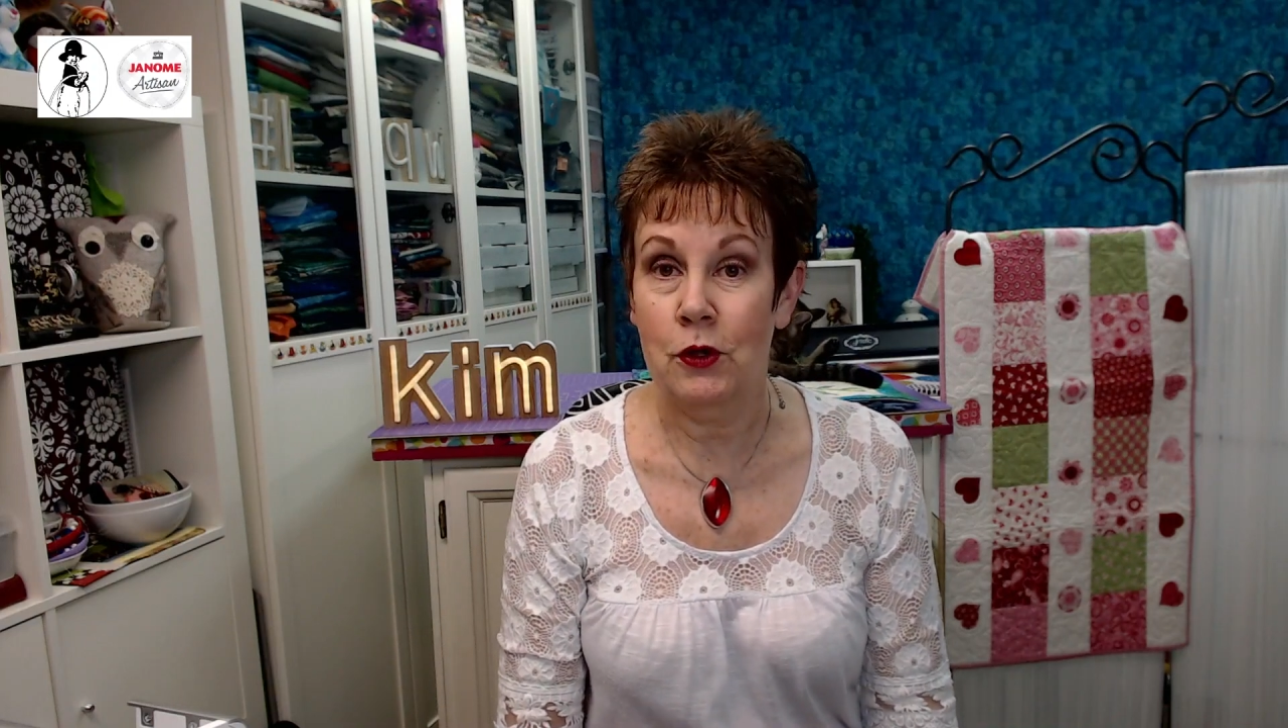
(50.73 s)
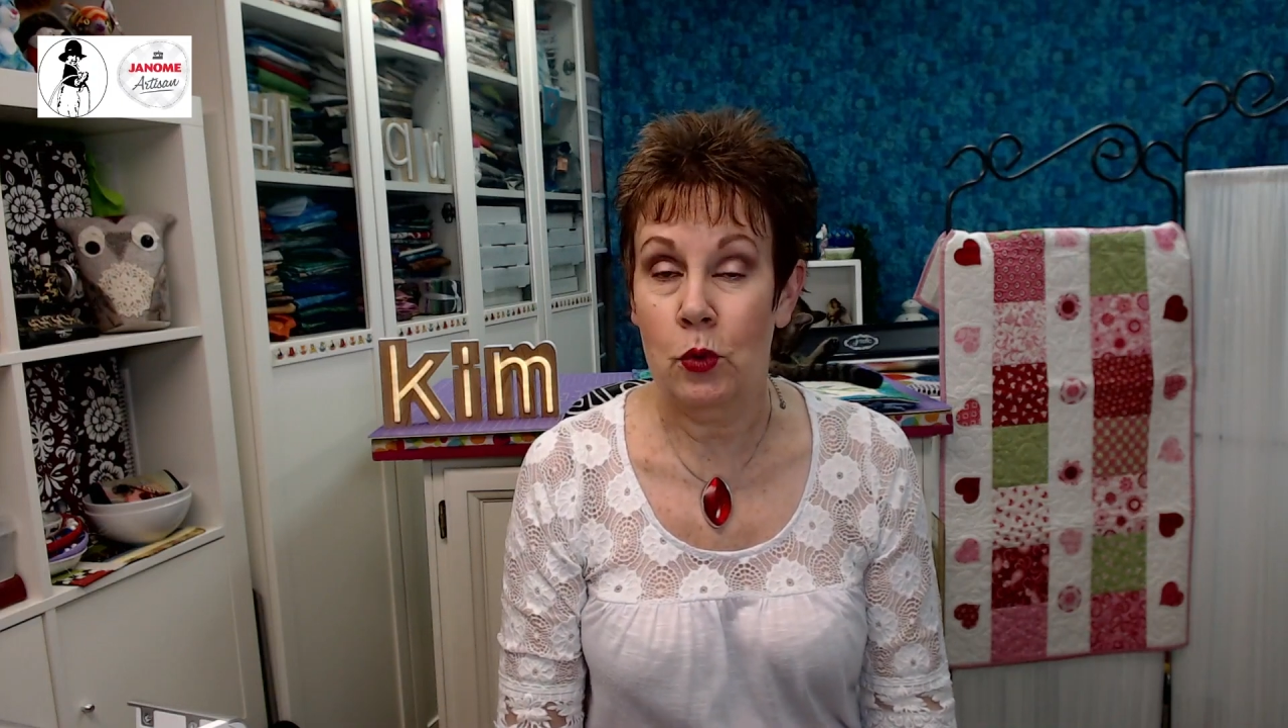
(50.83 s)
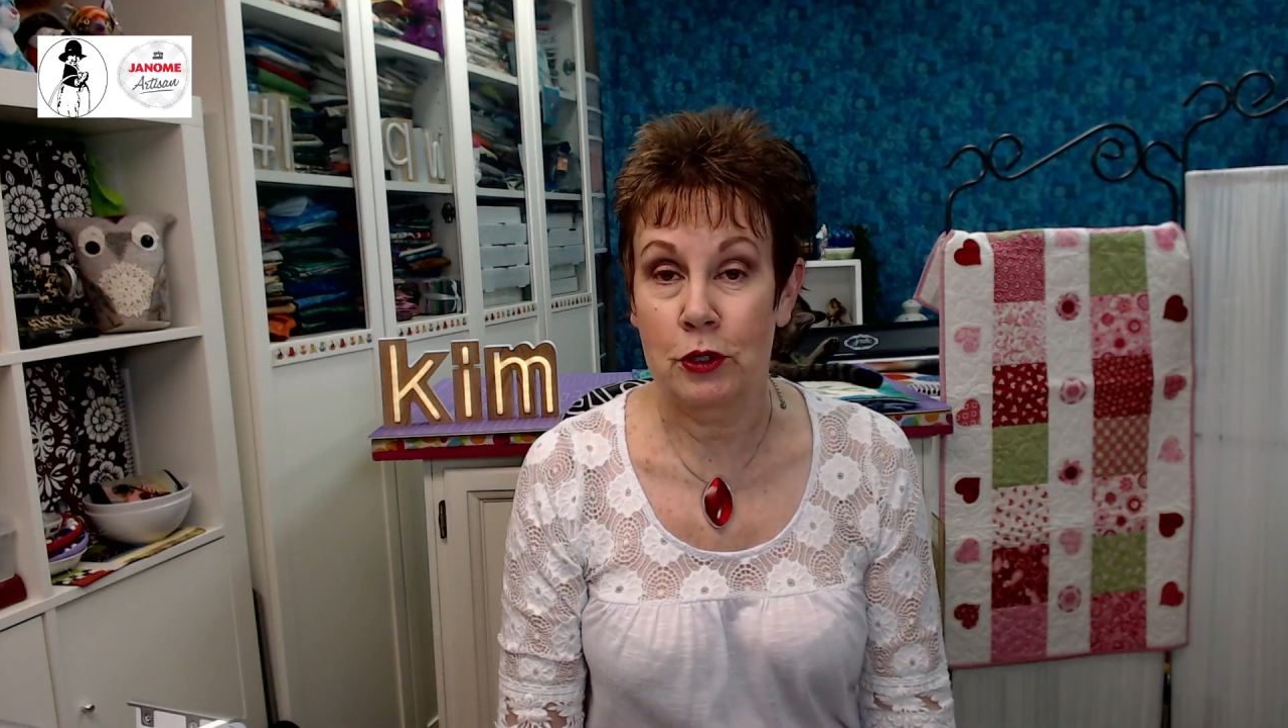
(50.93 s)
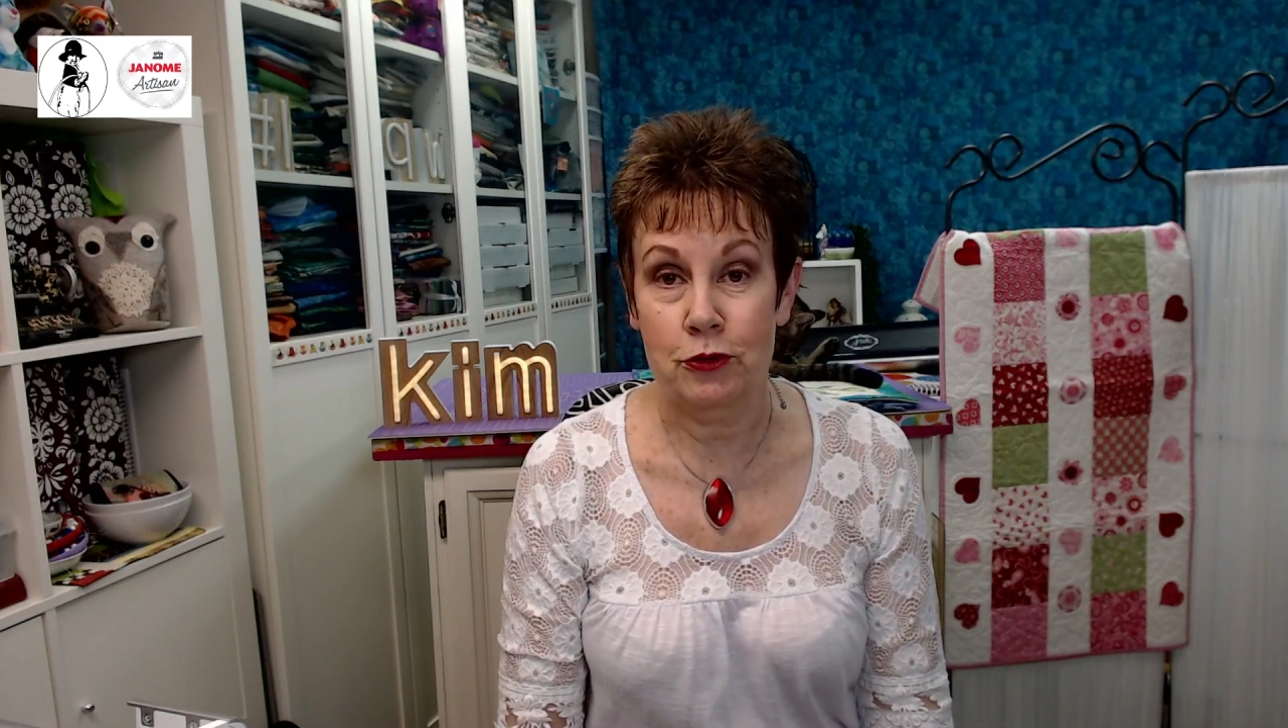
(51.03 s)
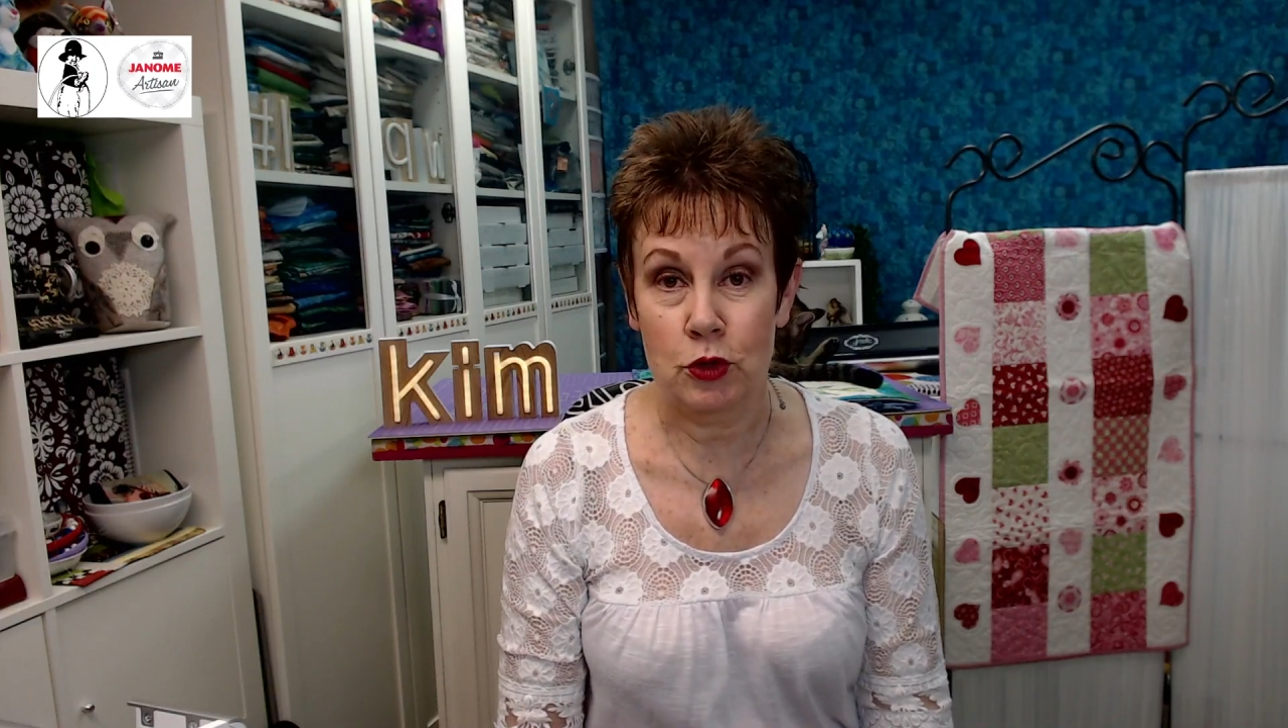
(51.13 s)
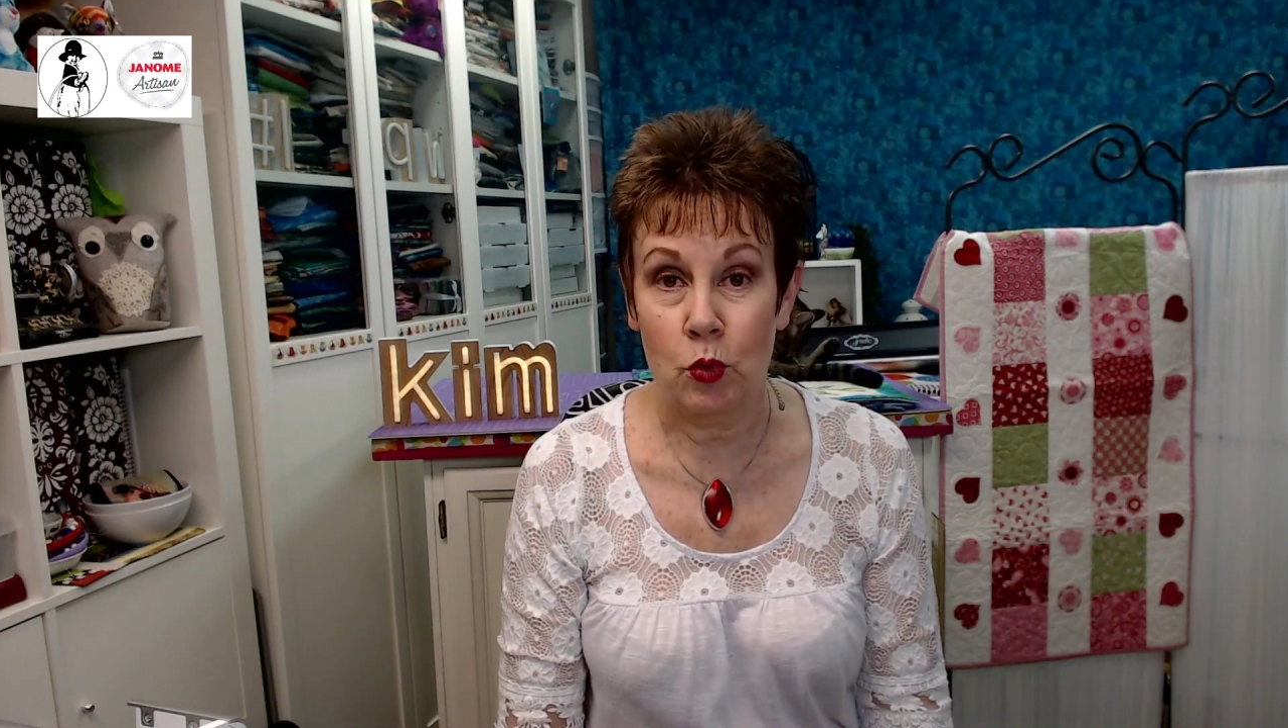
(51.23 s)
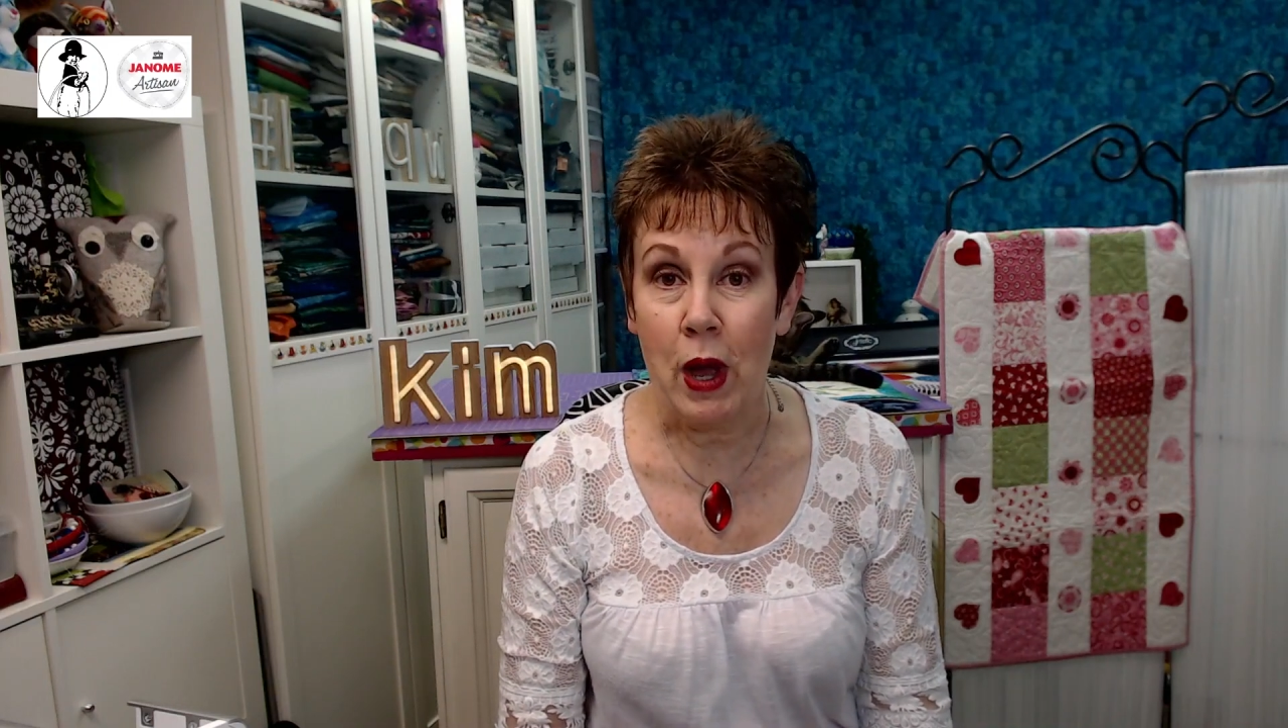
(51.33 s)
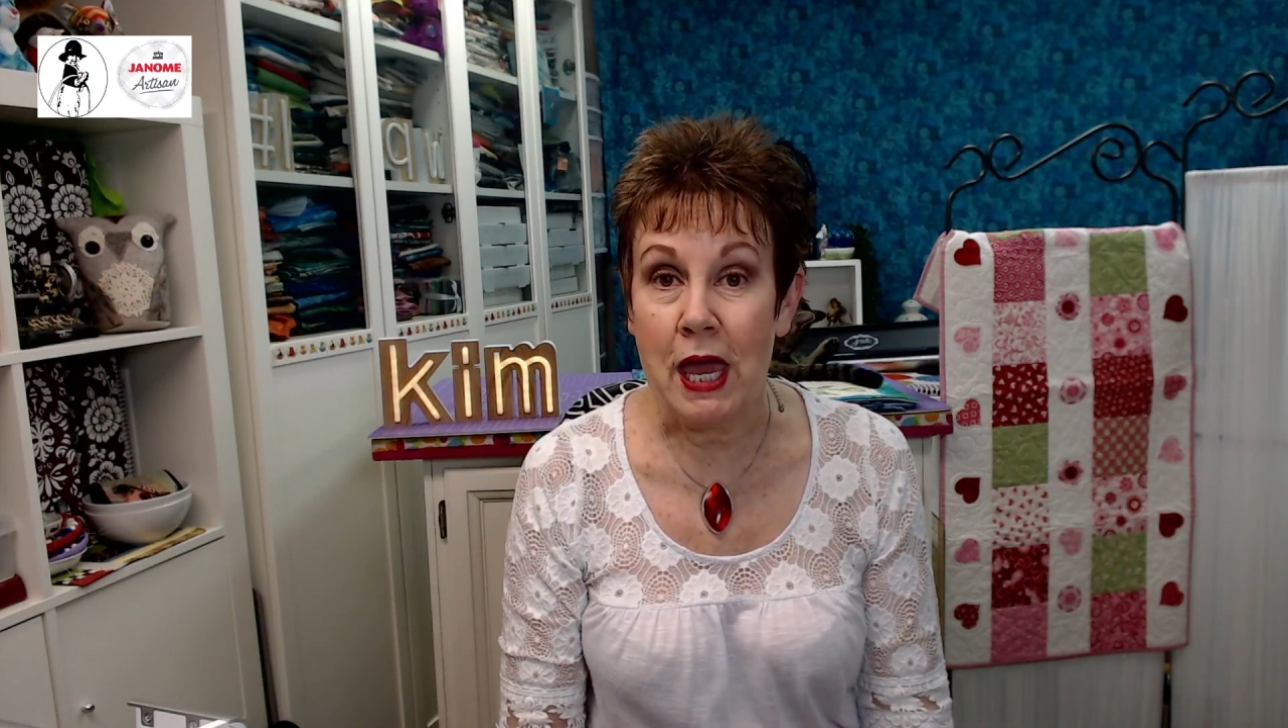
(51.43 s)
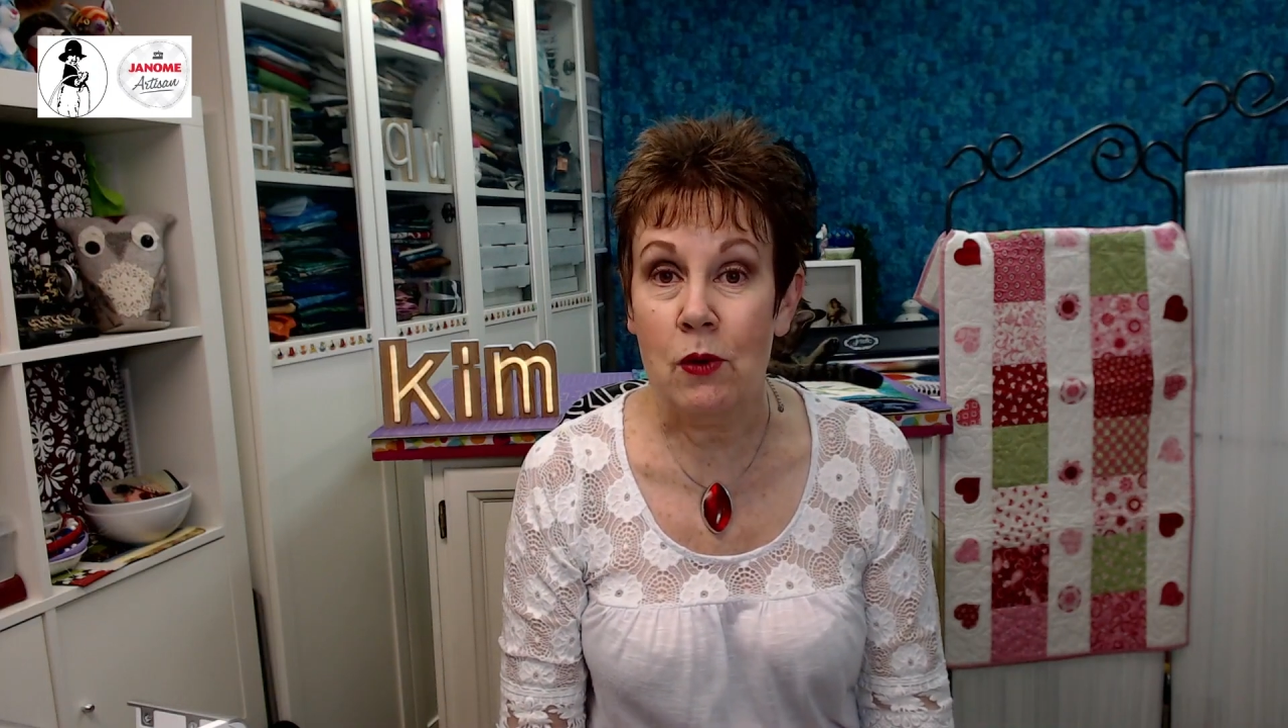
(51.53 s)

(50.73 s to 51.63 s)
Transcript: Quilter's Way,